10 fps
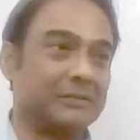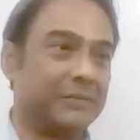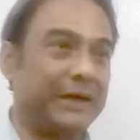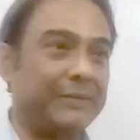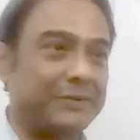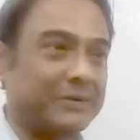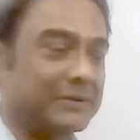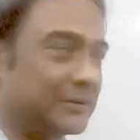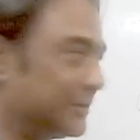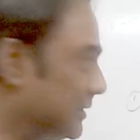Perhaps
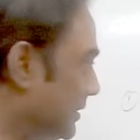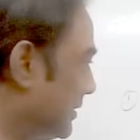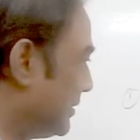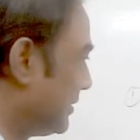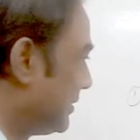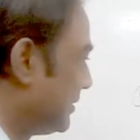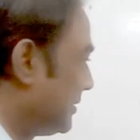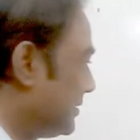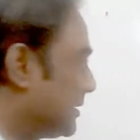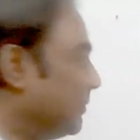
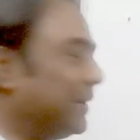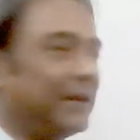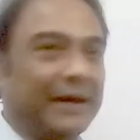somebody